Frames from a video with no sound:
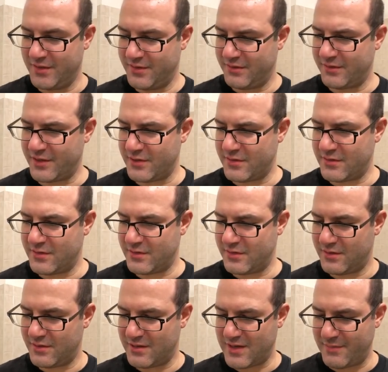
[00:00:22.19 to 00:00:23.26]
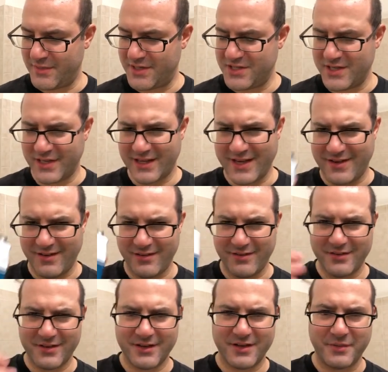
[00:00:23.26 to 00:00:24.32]
So I'm gonna check
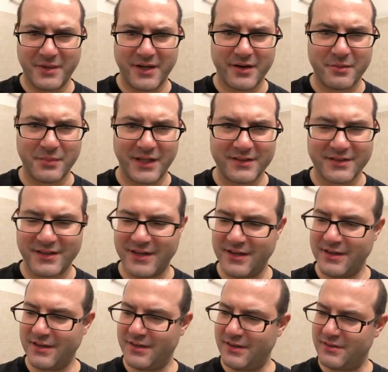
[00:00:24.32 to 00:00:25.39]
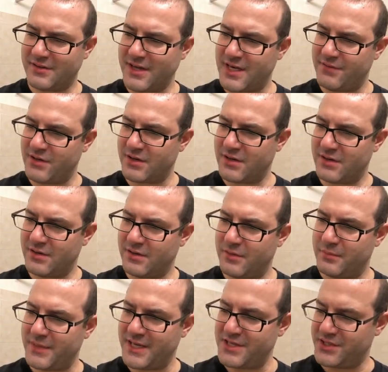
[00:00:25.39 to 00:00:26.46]
out American Blend tonight. It's kind of a
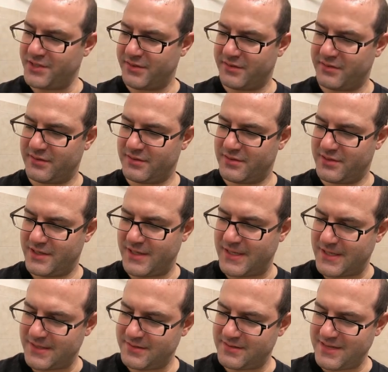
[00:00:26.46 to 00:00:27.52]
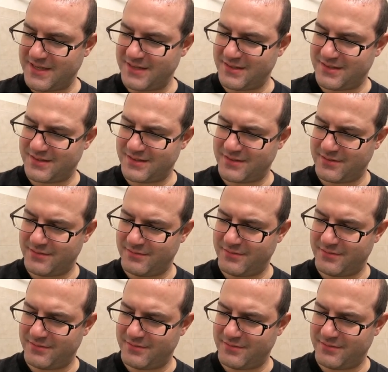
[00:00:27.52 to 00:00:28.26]
herbaceous scent.